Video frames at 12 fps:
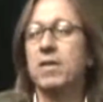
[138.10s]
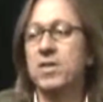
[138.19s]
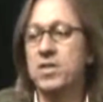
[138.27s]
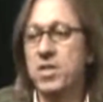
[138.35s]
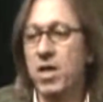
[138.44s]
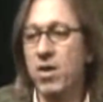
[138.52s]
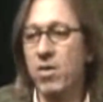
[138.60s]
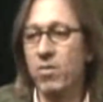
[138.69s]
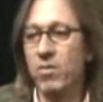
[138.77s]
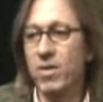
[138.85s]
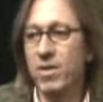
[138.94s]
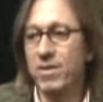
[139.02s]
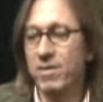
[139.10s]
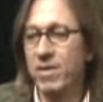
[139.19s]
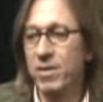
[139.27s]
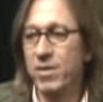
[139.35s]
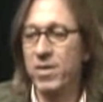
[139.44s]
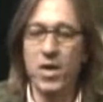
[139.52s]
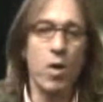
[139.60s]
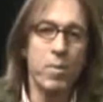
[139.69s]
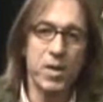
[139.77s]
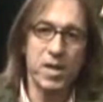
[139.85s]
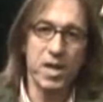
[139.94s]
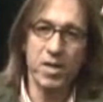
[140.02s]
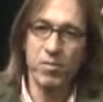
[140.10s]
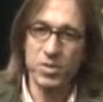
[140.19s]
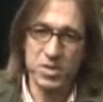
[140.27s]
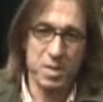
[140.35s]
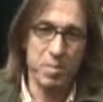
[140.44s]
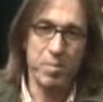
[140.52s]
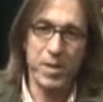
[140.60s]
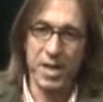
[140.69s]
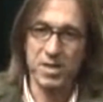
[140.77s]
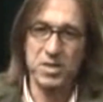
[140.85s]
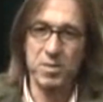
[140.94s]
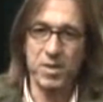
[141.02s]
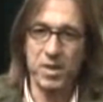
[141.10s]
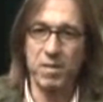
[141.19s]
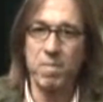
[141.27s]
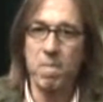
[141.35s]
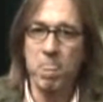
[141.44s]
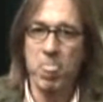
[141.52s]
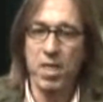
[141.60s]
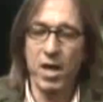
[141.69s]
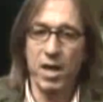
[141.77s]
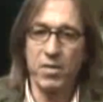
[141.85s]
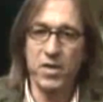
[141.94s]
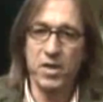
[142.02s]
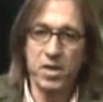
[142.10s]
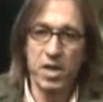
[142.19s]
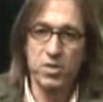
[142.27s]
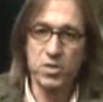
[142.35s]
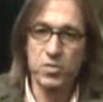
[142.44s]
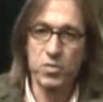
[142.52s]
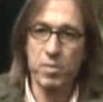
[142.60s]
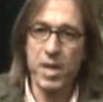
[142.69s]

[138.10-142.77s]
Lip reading: So the opening night was the best. I mean, the introductions were